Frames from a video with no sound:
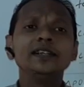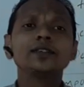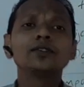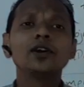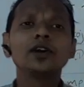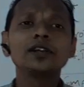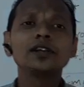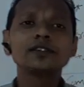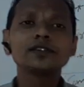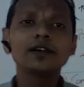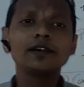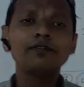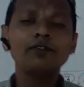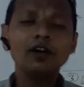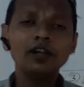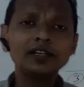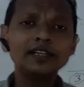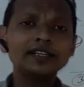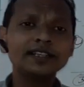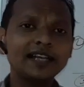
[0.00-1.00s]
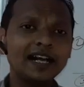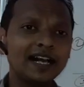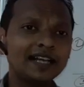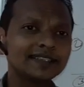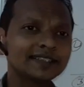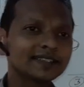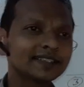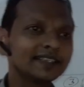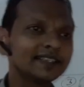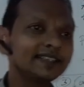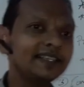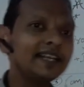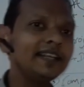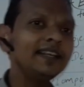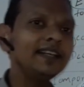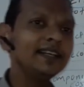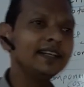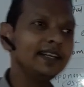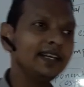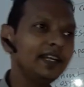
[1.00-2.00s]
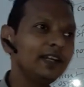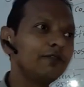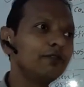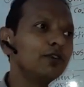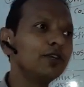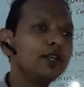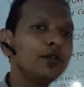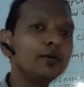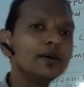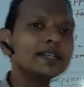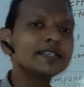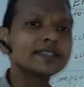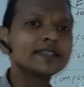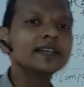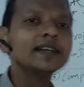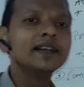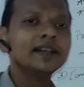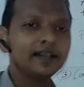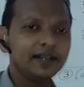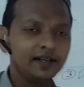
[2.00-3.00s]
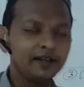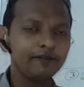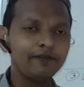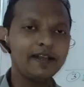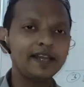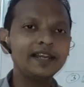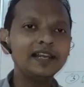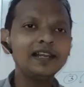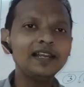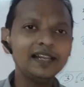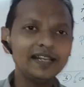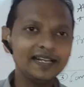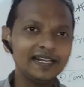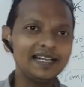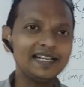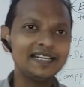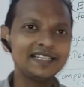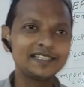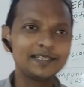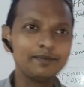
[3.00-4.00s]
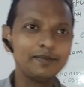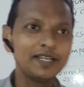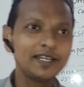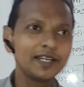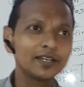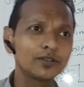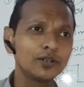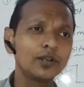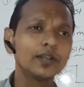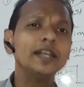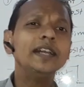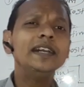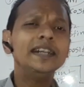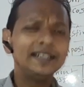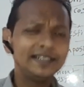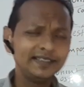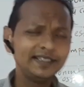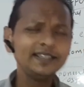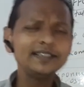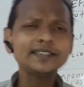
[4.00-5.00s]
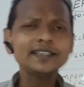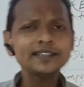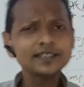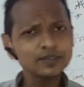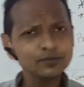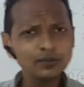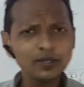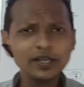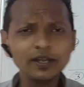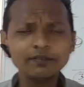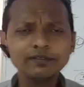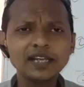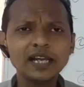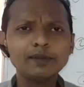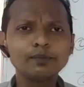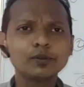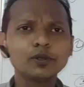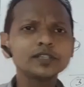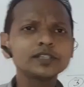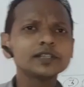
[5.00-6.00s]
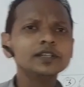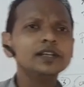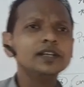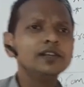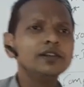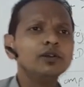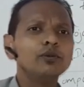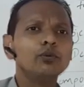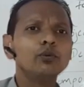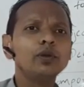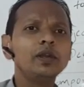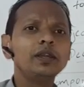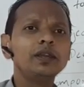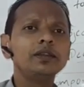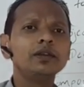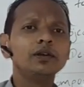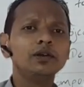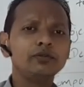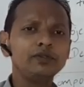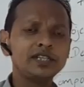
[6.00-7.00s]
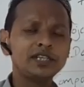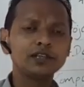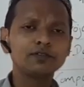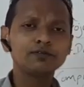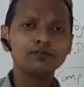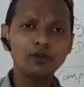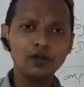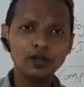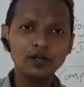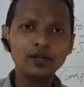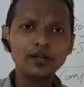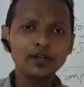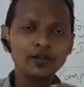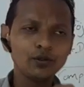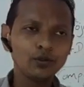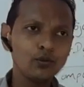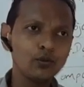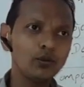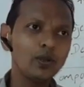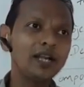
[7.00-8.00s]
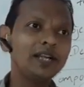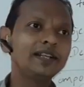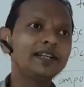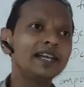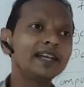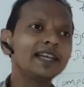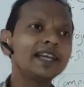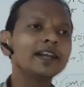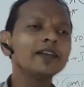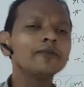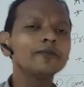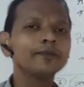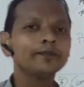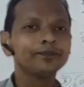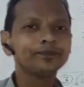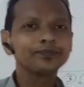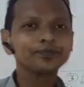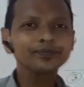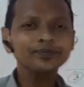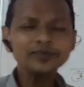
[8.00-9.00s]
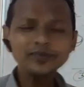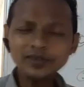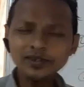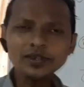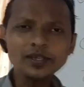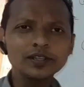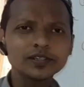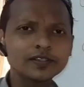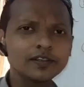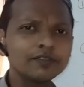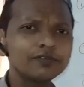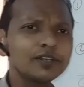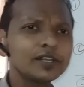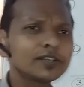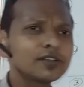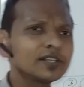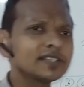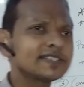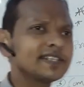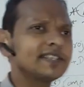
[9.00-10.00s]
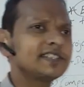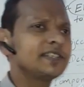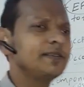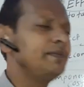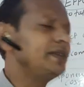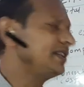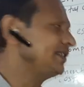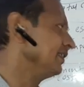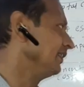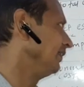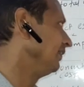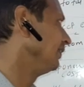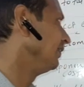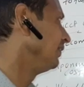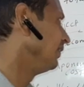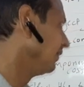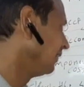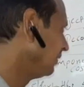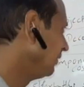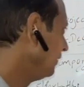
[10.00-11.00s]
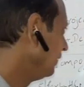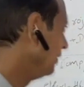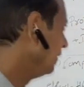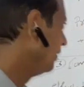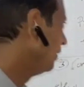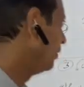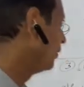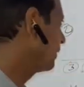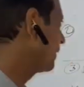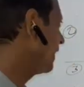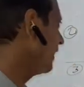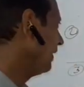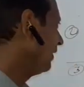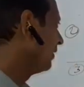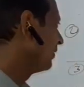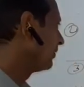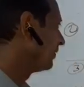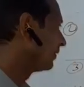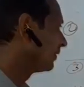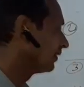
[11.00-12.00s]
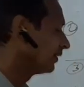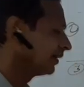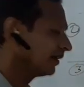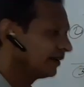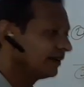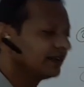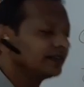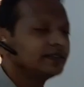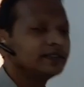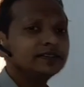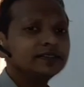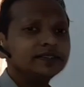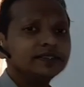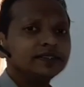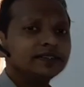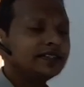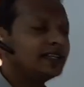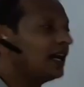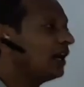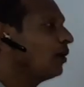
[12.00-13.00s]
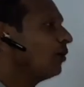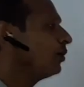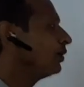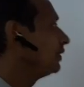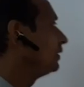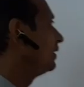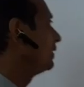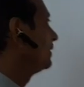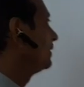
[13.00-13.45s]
cost of all the tasks, then it would give us a final estimated cost. This is one of the approach which is followed while taking software cost estimation. Okay. Now, the